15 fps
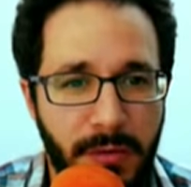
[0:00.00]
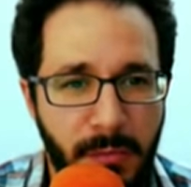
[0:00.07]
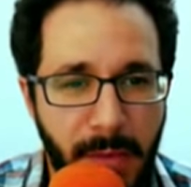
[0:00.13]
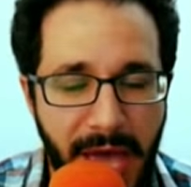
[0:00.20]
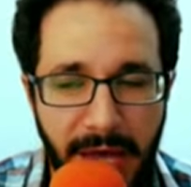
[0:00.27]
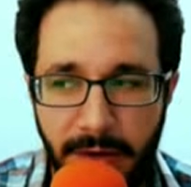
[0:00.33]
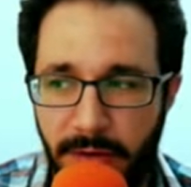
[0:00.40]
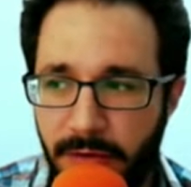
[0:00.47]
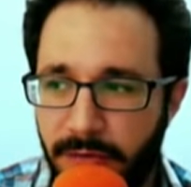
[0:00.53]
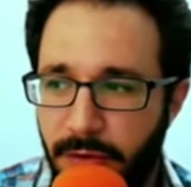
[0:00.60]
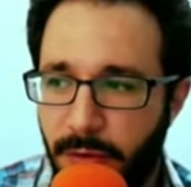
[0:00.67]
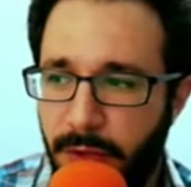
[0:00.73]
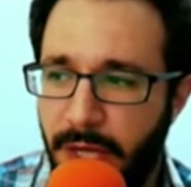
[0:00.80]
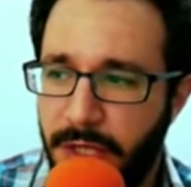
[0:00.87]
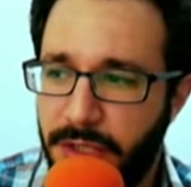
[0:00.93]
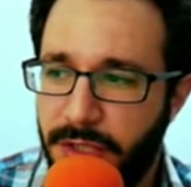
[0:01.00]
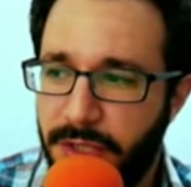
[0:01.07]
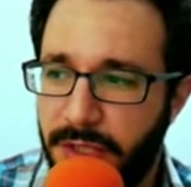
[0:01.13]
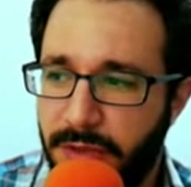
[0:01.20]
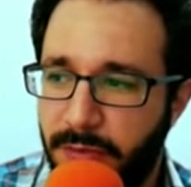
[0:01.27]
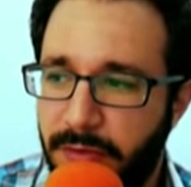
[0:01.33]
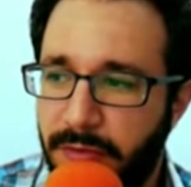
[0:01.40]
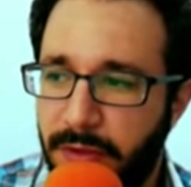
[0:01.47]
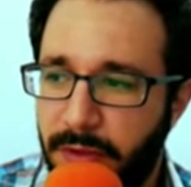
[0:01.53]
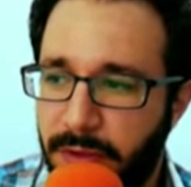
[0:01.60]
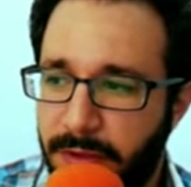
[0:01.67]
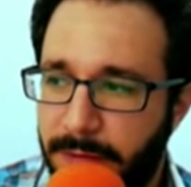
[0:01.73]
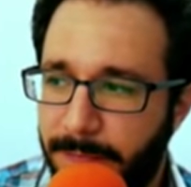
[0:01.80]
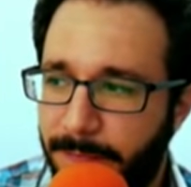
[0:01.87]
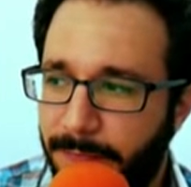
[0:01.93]
matter of creation, as we've
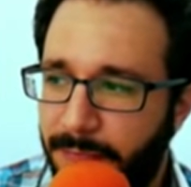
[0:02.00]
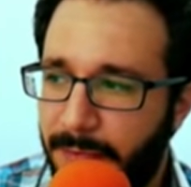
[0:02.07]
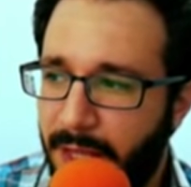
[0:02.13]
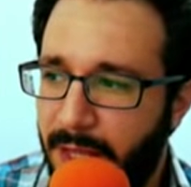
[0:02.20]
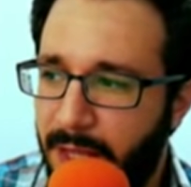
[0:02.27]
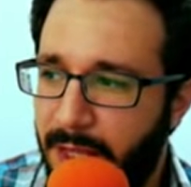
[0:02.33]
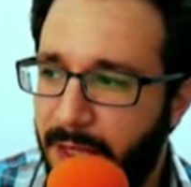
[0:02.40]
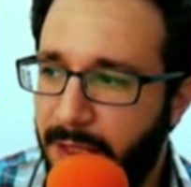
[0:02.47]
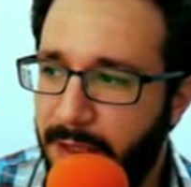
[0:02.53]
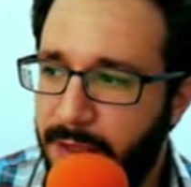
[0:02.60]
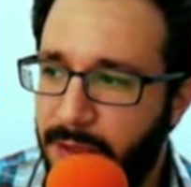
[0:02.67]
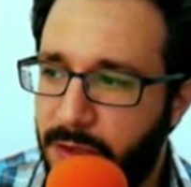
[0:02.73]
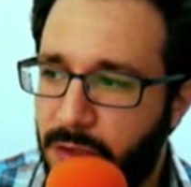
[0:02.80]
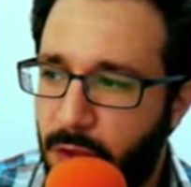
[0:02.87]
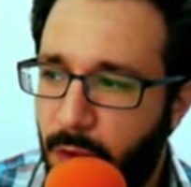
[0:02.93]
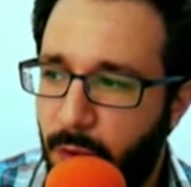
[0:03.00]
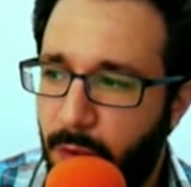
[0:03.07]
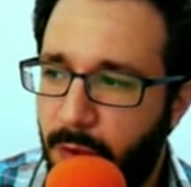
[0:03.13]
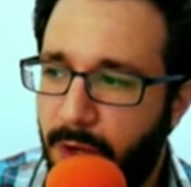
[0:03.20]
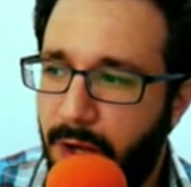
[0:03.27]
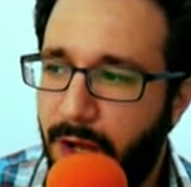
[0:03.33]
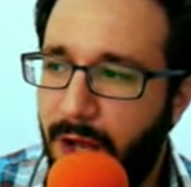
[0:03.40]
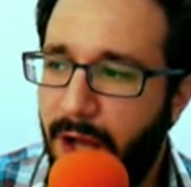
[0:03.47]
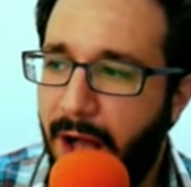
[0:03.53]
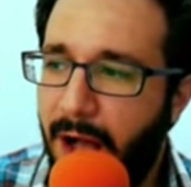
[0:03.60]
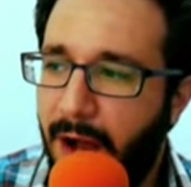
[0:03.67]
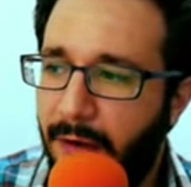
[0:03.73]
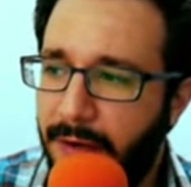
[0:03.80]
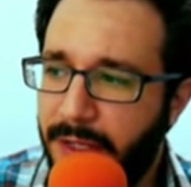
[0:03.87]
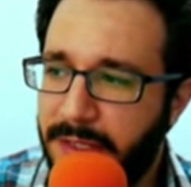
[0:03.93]
learned. So
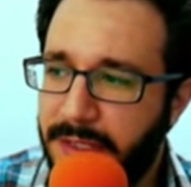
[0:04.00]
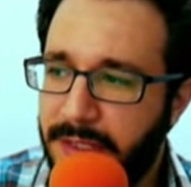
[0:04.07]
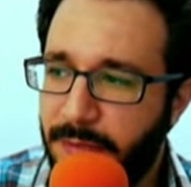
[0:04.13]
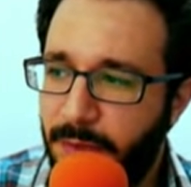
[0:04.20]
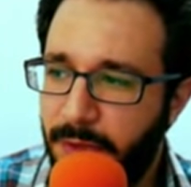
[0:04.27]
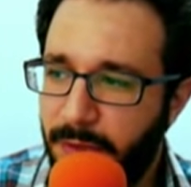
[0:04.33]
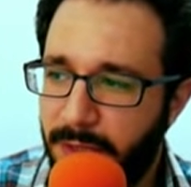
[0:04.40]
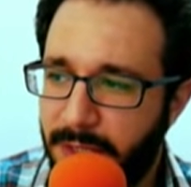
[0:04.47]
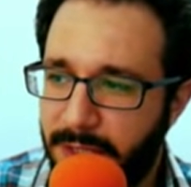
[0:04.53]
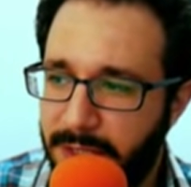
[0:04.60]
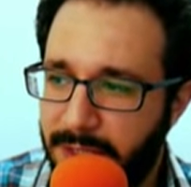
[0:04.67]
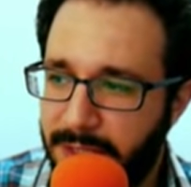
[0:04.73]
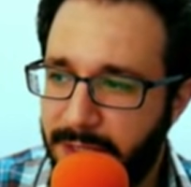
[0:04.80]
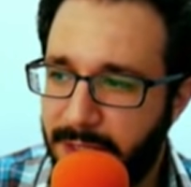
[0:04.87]
our experience